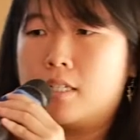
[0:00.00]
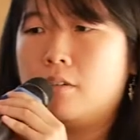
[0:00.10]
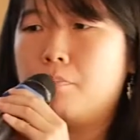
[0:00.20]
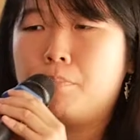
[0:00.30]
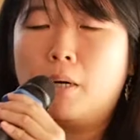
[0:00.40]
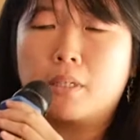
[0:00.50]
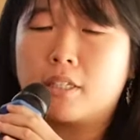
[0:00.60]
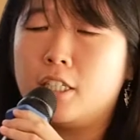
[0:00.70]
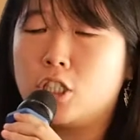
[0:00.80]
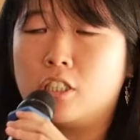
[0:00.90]
certain
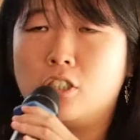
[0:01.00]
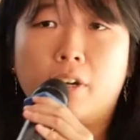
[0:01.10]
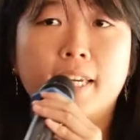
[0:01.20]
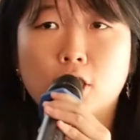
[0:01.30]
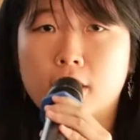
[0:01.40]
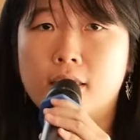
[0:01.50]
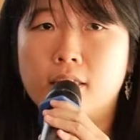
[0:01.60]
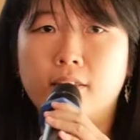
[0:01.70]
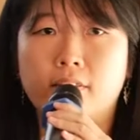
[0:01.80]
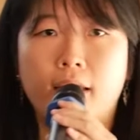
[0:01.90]
publication or
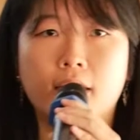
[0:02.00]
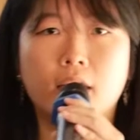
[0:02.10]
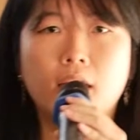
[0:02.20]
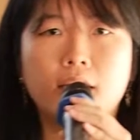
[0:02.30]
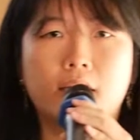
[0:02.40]
agency that